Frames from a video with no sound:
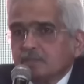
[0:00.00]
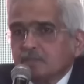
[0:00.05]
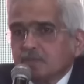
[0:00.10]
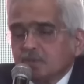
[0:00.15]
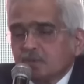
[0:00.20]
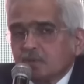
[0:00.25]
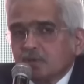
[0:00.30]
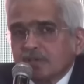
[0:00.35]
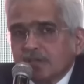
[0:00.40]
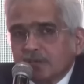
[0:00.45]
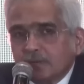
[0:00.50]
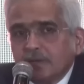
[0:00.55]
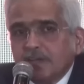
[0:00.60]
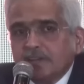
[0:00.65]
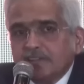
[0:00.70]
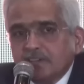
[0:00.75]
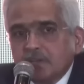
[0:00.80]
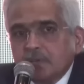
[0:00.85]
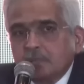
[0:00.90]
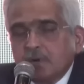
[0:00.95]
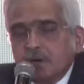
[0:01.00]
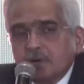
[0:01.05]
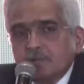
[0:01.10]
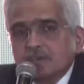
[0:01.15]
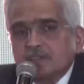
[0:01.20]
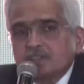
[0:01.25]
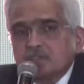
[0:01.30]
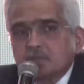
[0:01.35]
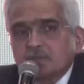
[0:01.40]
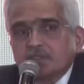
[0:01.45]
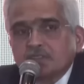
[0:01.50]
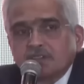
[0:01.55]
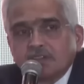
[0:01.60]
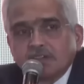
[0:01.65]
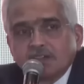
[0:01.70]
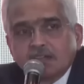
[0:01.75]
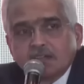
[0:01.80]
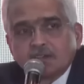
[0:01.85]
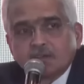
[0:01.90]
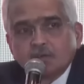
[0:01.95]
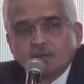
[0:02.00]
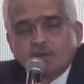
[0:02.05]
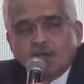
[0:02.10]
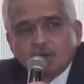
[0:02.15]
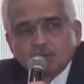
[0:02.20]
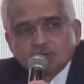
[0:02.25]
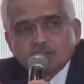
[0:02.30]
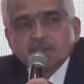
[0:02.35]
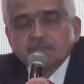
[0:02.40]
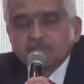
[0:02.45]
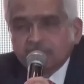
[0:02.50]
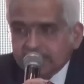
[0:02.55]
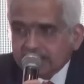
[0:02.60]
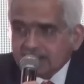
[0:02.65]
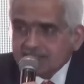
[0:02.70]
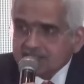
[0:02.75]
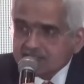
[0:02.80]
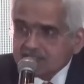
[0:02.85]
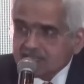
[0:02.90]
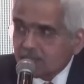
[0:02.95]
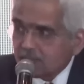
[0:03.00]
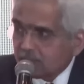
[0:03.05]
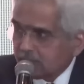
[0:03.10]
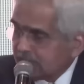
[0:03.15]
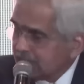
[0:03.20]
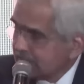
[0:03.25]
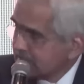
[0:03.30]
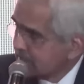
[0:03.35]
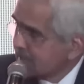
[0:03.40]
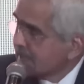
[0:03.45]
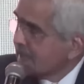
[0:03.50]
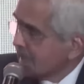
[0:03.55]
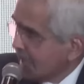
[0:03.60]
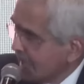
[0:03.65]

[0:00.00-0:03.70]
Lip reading: regulatory powers with regard to housing finance companies.